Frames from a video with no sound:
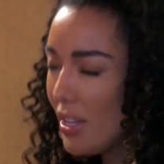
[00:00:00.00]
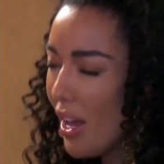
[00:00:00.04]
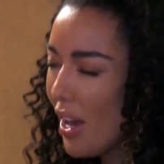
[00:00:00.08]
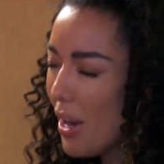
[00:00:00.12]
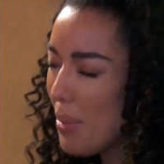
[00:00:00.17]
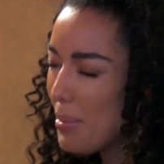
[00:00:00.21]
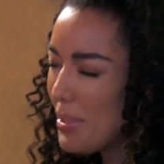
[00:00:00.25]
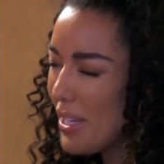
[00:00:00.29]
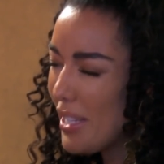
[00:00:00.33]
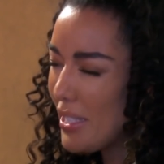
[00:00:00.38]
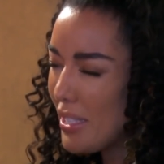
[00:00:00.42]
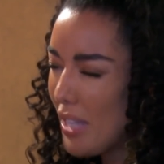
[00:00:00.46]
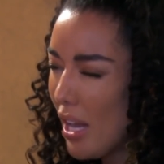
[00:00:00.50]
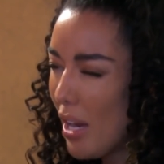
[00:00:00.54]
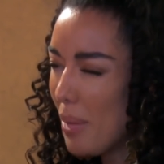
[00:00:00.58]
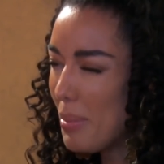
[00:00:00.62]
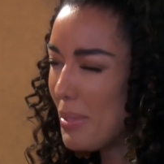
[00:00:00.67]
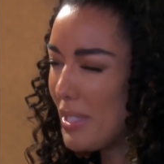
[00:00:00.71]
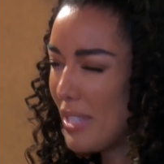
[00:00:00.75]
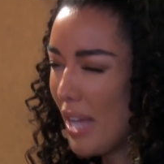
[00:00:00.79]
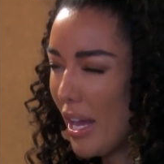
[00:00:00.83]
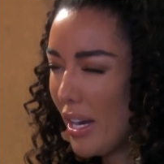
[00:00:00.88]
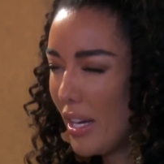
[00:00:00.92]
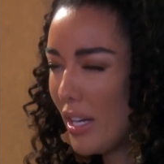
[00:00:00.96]
because... not, it's not
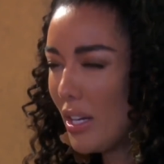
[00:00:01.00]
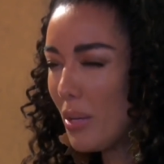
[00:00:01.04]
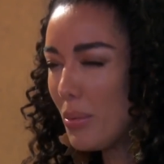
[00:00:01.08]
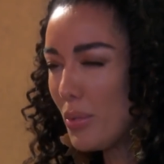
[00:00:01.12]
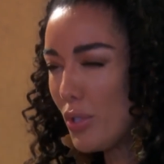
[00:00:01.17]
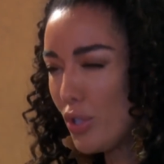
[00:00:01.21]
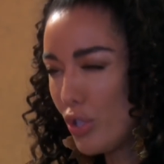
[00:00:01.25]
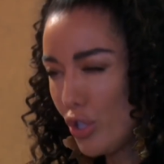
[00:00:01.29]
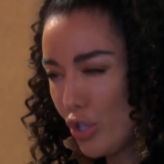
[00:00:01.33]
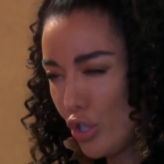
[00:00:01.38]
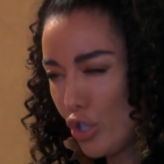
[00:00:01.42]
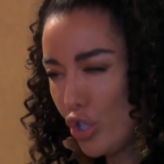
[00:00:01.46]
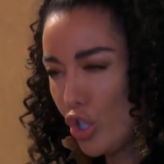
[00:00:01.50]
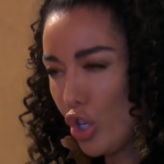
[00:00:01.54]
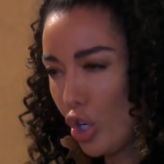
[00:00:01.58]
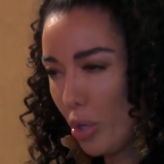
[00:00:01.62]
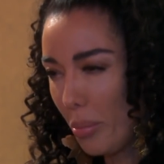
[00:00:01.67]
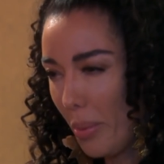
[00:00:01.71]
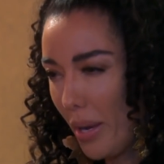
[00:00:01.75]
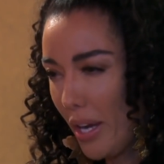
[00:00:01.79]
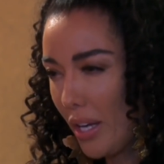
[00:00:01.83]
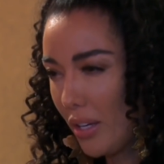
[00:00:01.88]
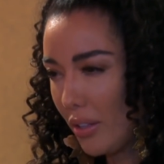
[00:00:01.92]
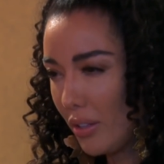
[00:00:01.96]
upsetting, it was disturbing.